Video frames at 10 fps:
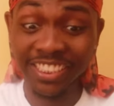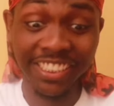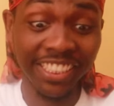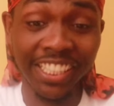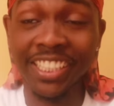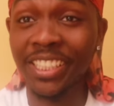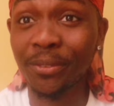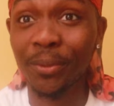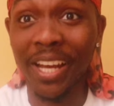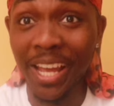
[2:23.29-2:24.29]
This is literally
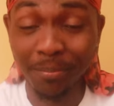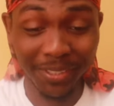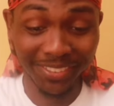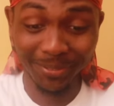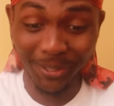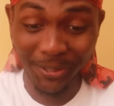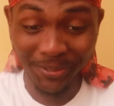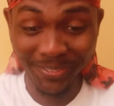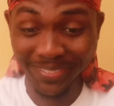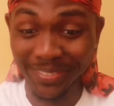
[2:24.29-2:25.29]
what happens, bro.